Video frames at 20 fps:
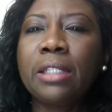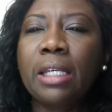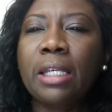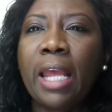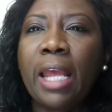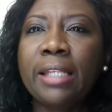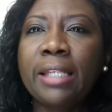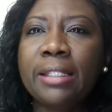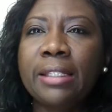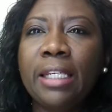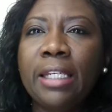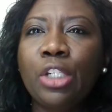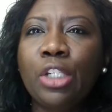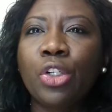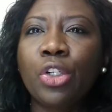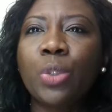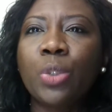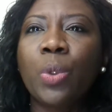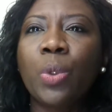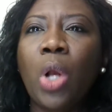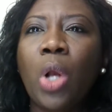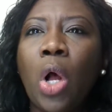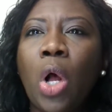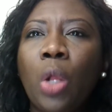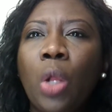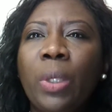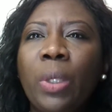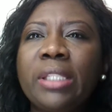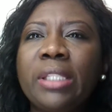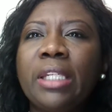as teachers, we're
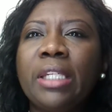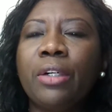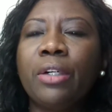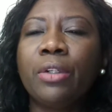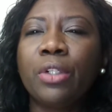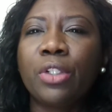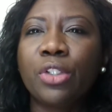always here to